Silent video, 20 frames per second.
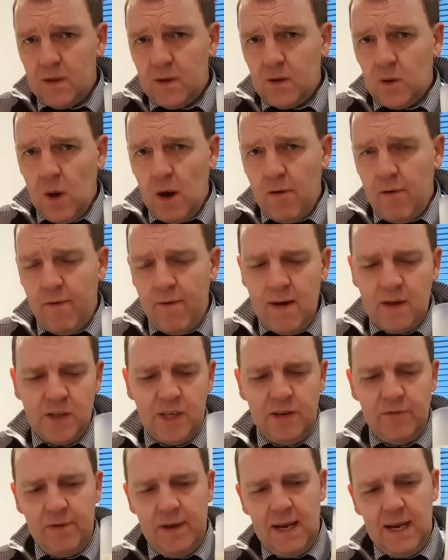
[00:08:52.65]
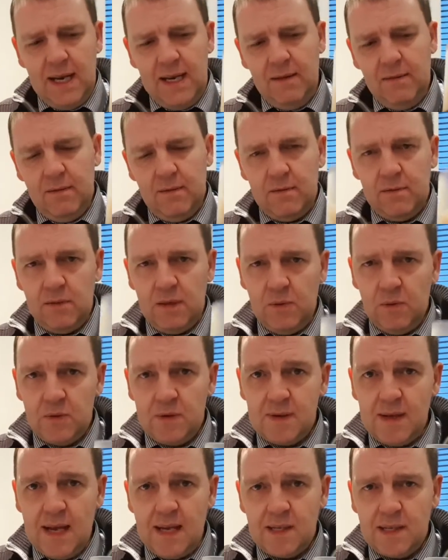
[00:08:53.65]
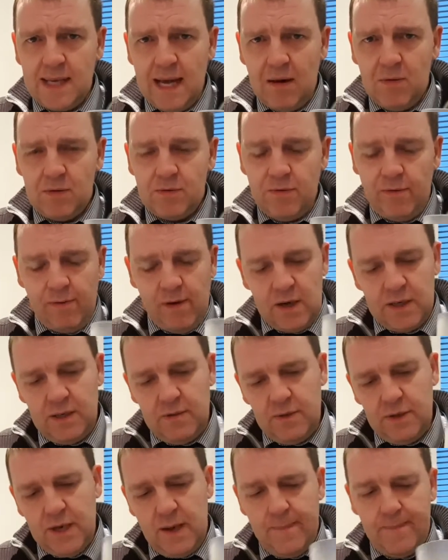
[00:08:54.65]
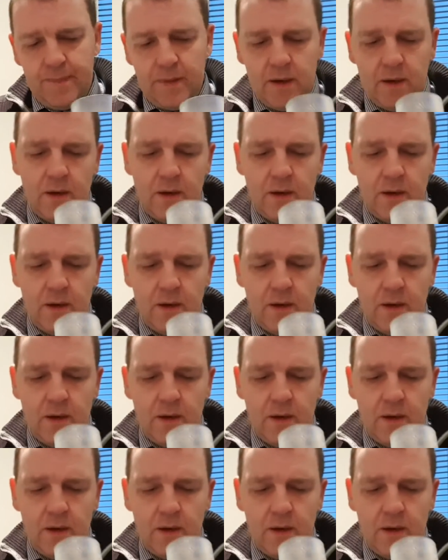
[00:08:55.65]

Quite refreshing, really. You wouldn't say a stout was refreshing, would you?